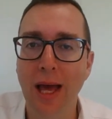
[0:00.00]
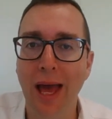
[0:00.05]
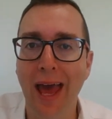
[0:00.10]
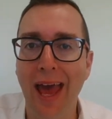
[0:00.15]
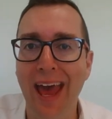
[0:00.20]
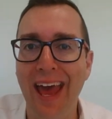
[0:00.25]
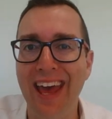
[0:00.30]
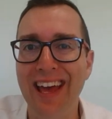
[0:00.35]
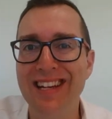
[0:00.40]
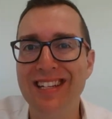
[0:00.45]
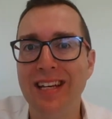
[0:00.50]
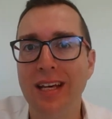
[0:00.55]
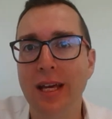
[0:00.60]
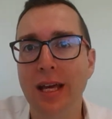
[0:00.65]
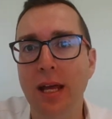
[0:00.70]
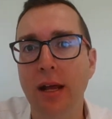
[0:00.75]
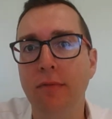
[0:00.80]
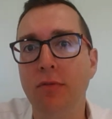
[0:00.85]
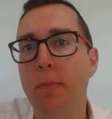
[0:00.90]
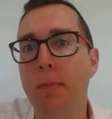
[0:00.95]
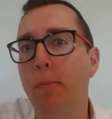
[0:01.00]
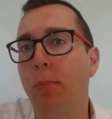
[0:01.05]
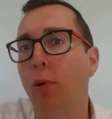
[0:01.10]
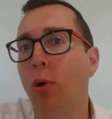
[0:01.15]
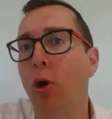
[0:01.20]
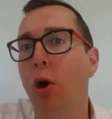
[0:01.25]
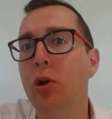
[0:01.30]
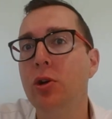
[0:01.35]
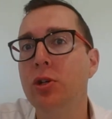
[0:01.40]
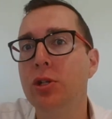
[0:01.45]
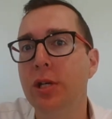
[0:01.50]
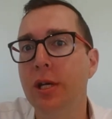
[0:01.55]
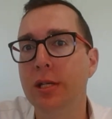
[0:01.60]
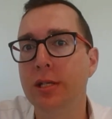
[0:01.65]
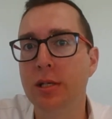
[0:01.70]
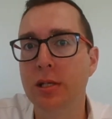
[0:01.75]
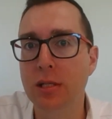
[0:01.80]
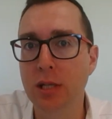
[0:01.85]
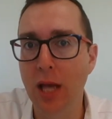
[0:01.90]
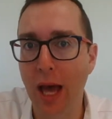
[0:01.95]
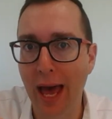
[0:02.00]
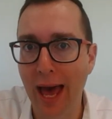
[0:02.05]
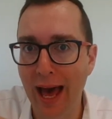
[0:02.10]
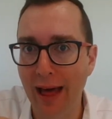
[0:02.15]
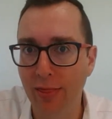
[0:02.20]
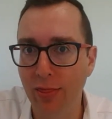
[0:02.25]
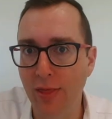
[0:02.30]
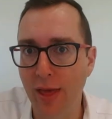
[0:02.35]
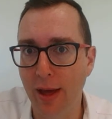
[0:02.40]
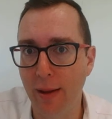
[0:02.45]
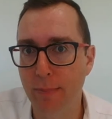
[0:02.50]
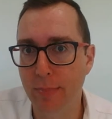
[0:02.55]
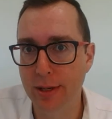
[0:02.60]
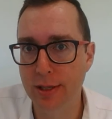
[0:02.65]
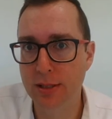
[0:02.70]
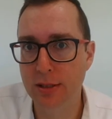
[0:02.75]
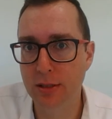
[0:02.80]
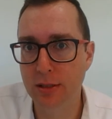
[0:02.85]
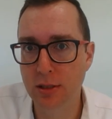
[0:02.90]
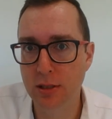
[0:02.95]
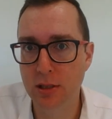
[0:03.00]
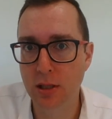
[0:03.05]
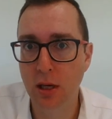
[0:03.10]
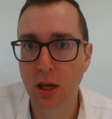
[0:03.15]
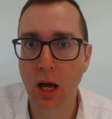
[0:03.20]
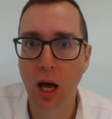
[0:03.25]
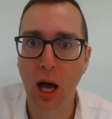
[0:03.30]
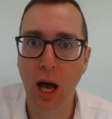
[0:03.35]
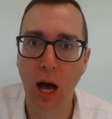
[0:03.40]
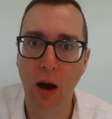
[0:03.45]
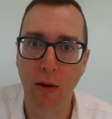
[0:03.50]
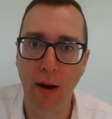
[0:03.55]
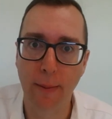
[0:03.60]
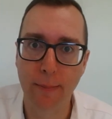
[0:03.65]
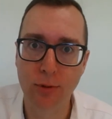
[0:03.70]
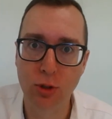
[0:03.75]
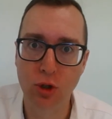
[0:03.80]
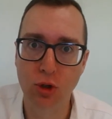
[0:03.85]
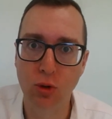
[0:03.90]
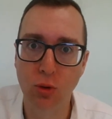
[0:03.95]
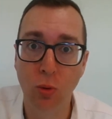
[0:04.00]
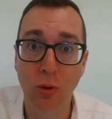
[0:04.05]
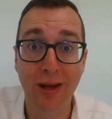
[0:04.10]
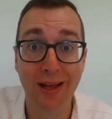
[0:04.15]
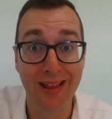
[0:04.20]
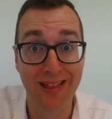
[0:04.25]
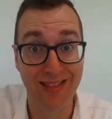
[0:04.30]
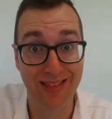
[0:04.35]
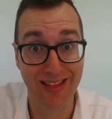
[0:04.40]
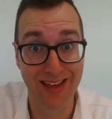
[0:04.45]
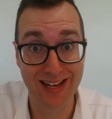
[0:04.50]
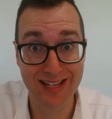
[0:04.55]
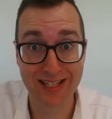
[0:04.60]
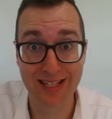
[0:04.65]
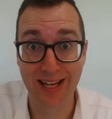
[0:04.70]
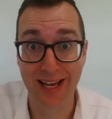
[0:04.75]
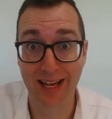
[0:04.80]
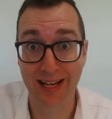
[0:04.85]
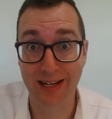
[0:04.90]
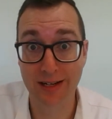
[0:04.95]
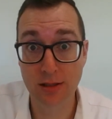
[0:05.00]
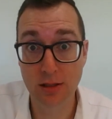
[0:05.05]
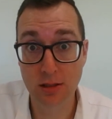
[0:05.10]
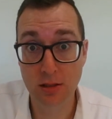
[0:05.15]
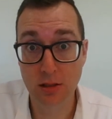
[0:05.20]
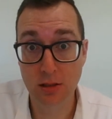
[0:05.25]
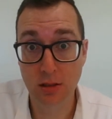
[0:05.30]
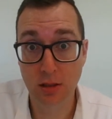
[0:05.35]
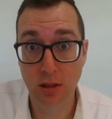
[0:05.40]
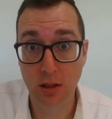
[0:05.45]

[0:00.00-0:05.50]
and if the processes at that business are up to their standards,